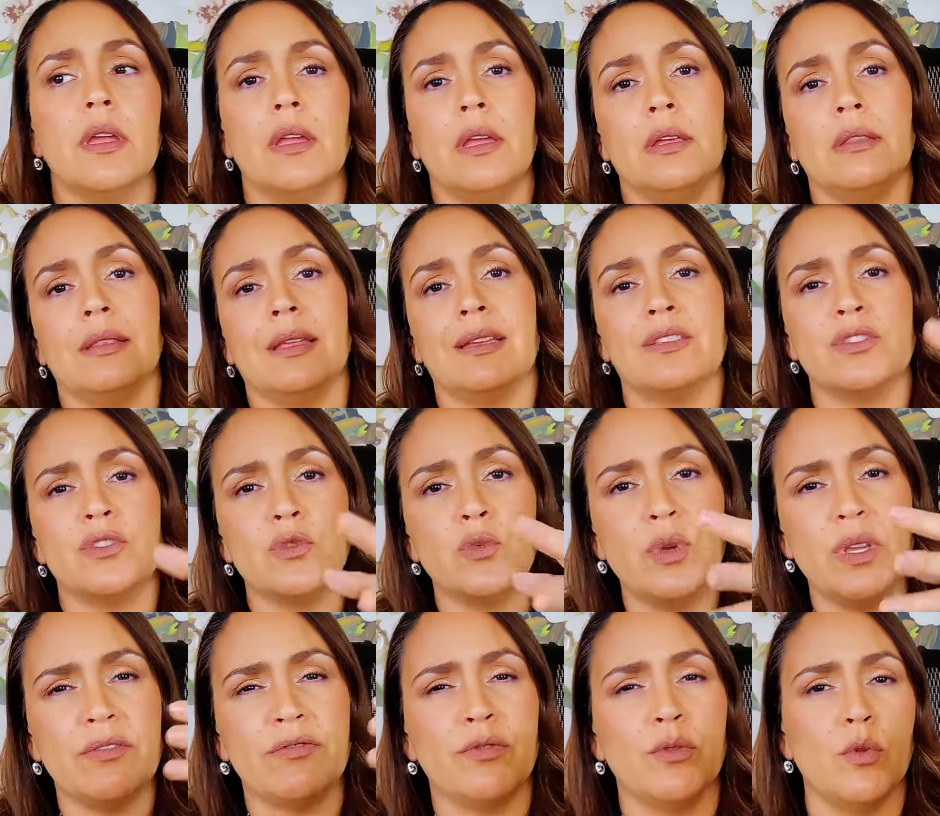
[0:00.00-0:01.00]
and like
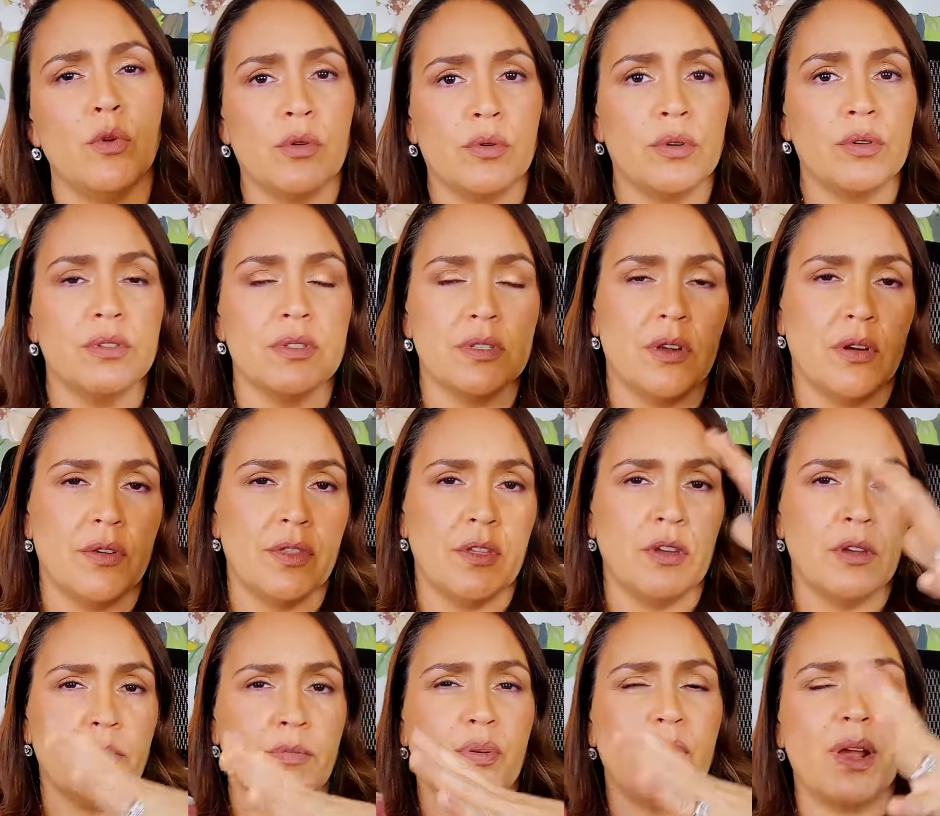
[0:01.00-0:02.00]
sweet florals are
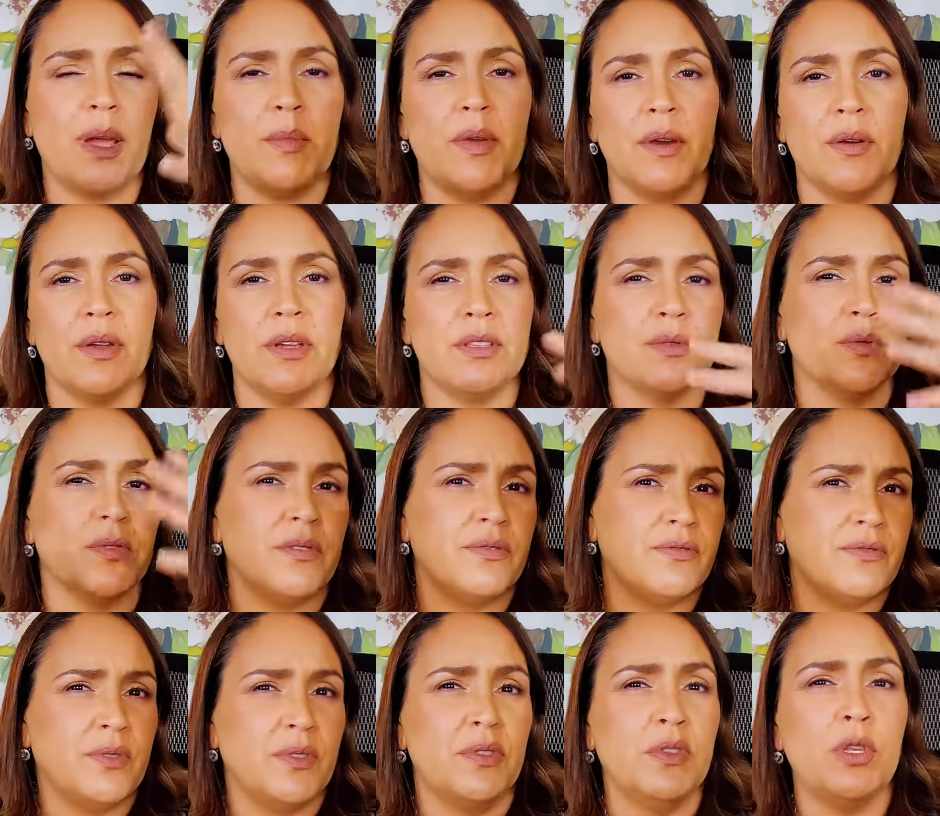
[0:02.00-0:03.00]
the primary sort of
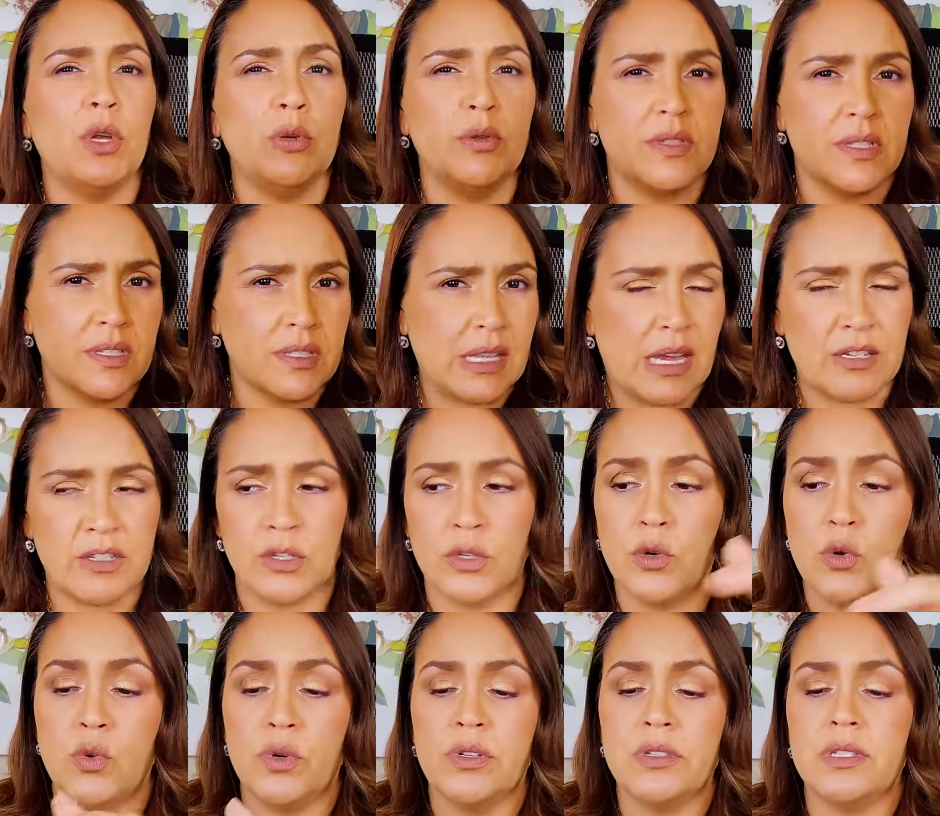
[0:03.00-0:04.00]
notes slash
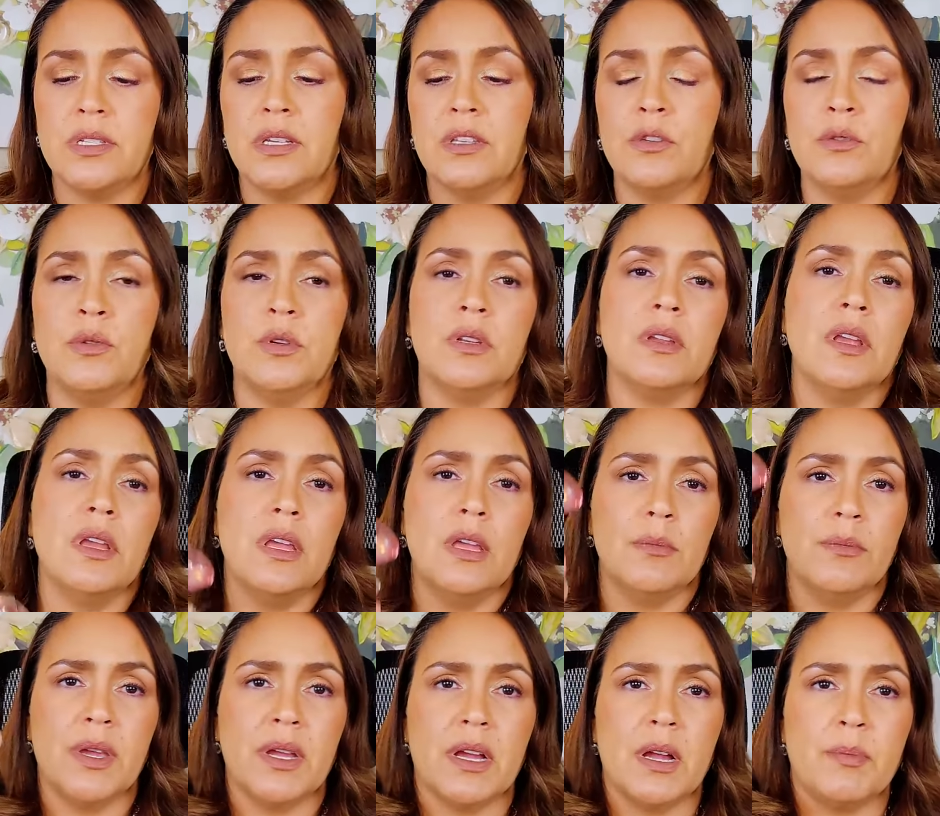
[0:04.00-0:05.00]
accords that you would
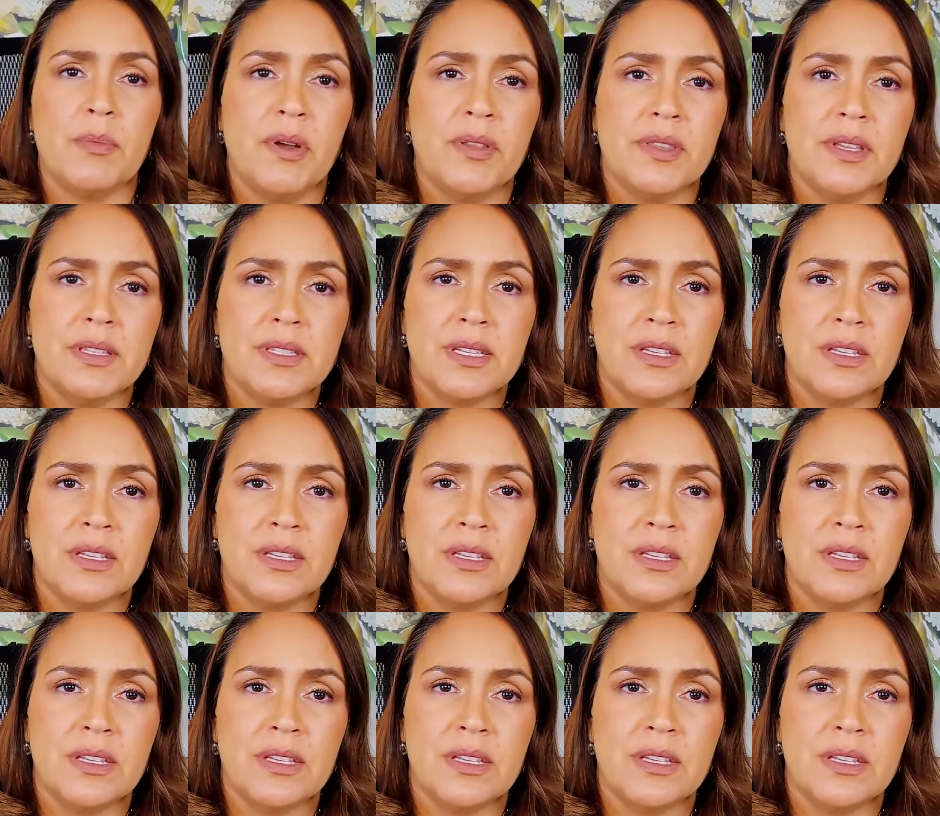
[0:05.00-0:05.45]
pick up on this.